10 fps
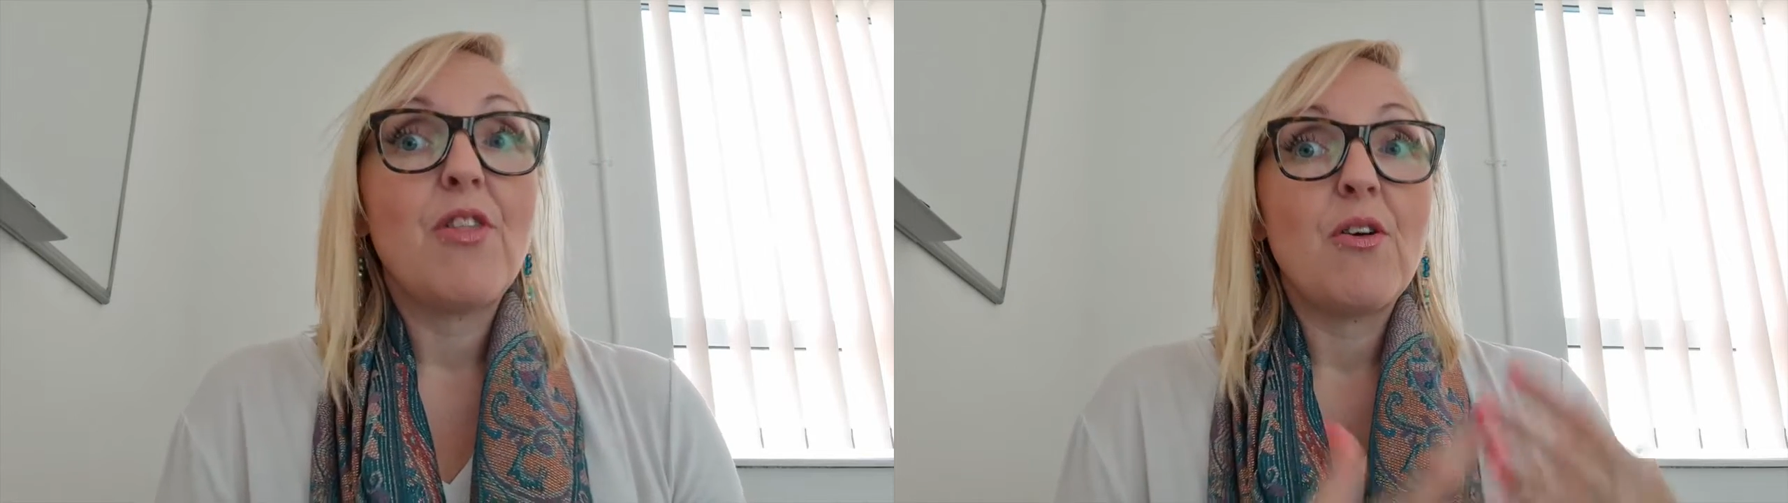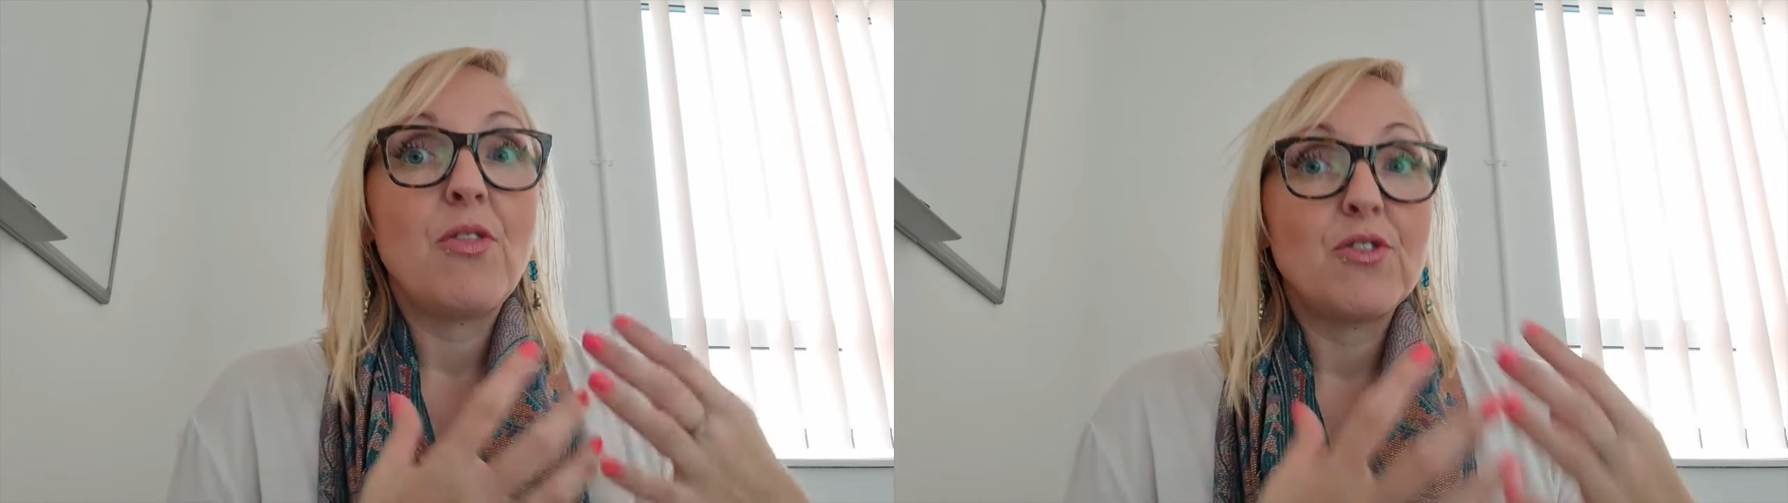
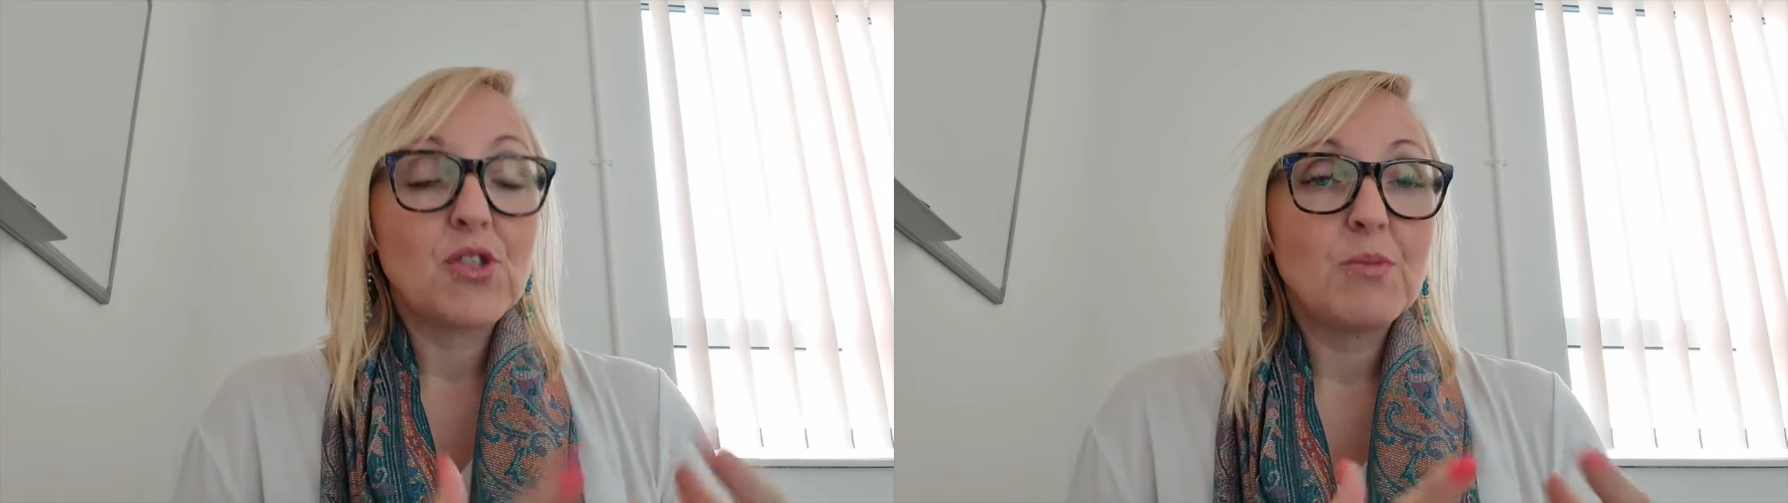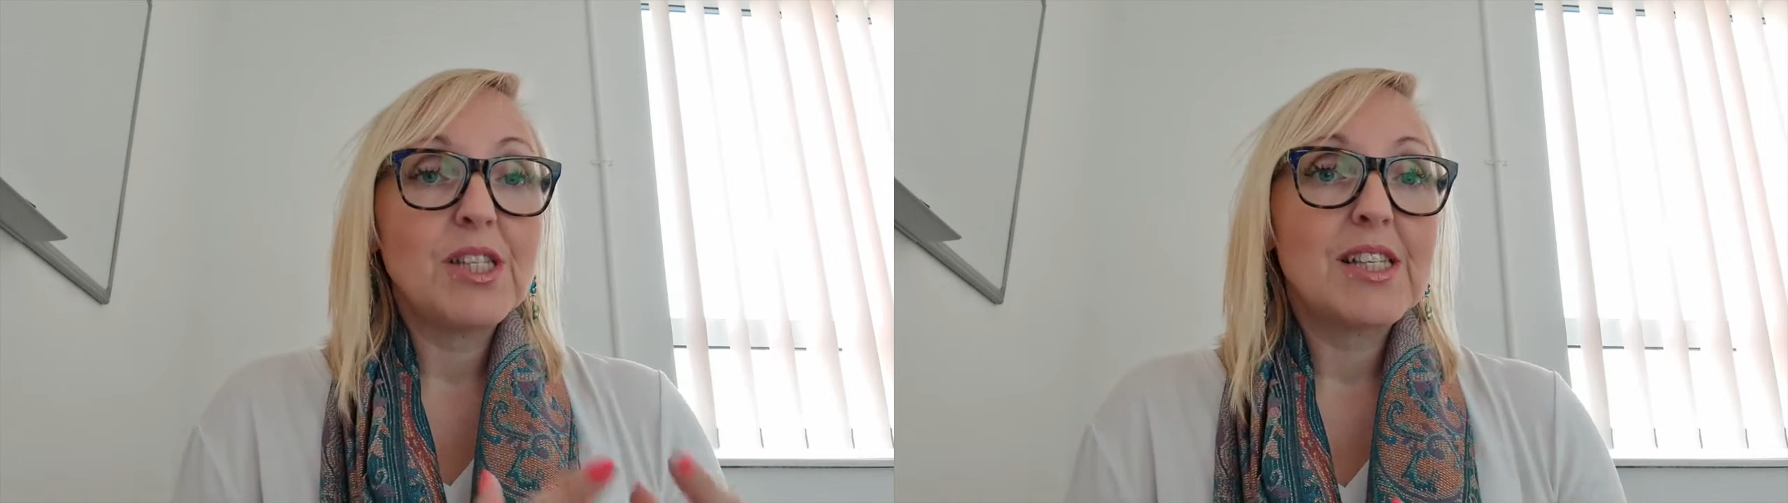that
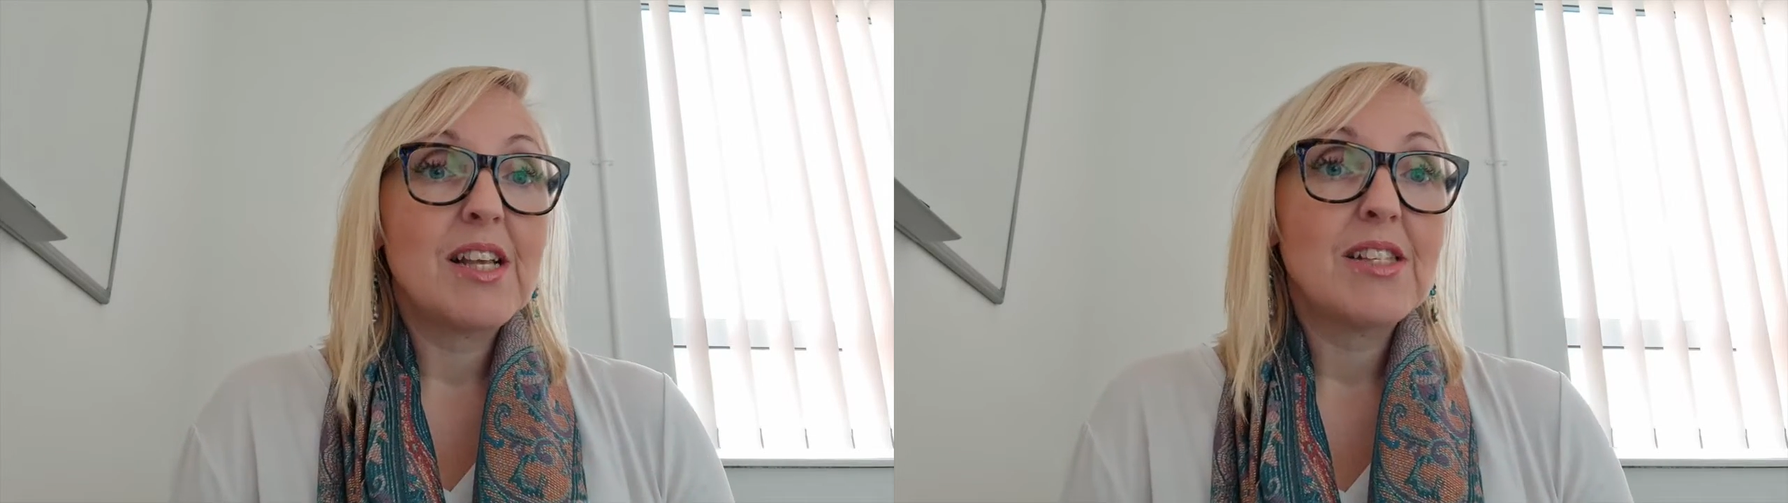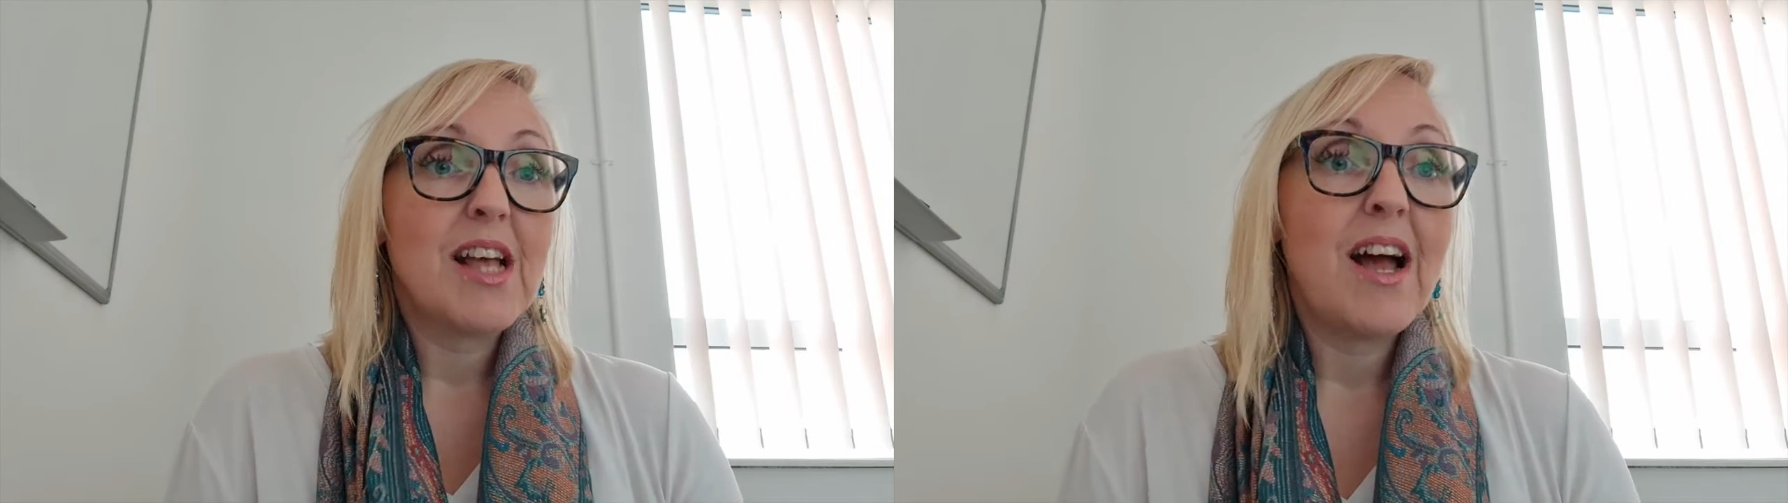some of the
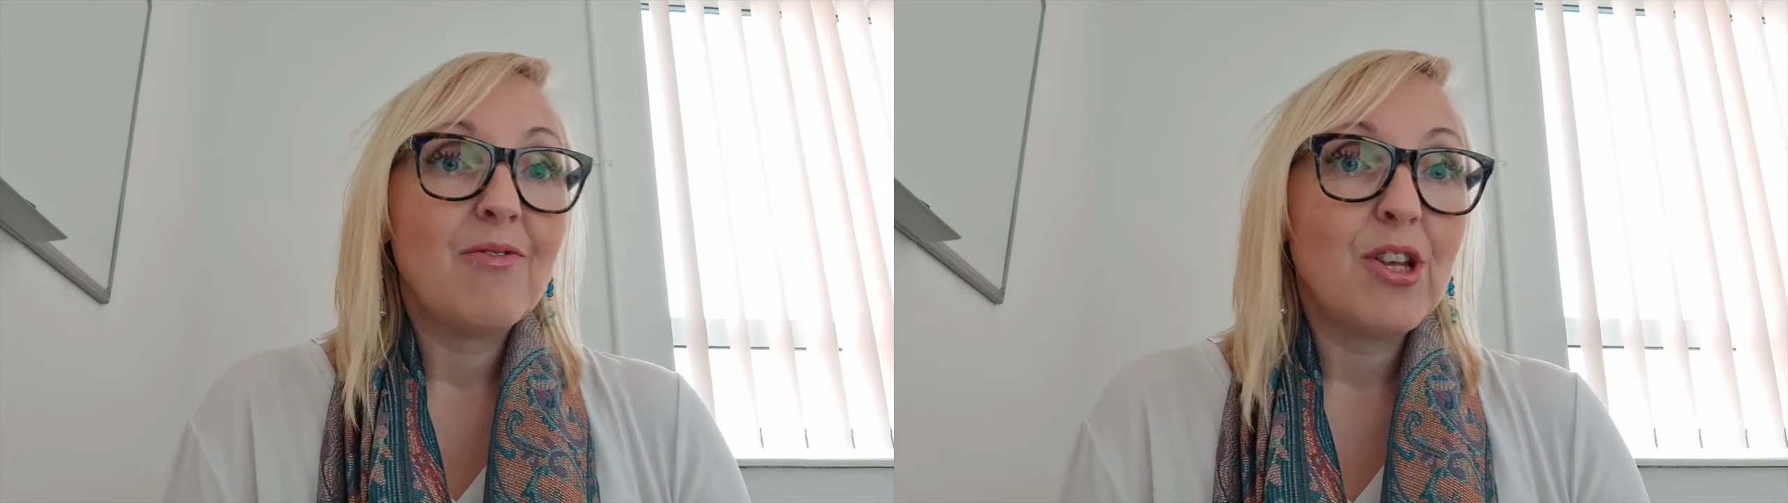skills that I've